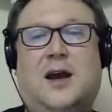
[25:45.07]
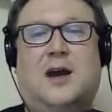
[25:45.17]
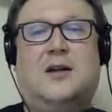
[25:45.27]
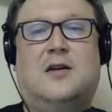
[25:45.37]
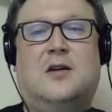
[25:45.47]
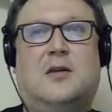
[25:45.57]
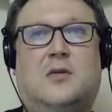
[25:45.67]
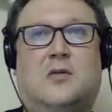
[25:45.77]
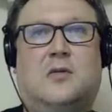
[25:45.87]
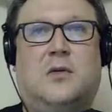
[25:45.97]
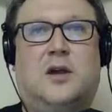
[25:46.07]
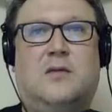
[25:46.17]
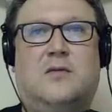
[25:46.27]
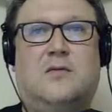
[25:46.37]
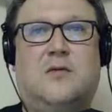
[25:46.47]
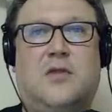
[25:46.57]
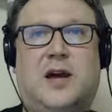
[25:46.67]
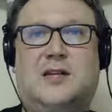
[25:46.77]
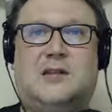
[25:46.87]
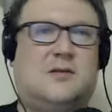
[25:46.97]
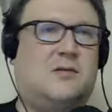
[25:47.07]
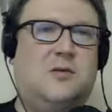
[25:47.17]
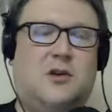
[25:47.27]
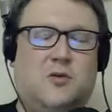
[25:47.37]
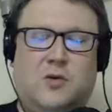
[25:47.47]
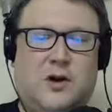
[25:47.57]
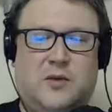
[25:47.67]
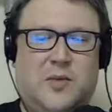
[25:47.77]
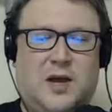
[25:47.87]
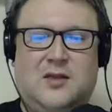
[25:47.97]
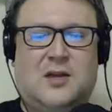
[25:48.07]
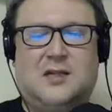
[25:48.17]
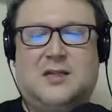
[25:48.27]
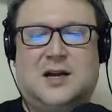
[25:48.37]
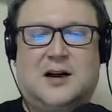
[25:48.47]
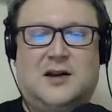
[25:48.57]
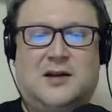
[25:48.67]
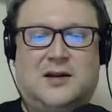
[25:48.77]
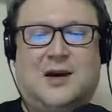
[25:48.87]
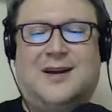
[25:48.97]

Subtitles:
And and that's one of the main things I kind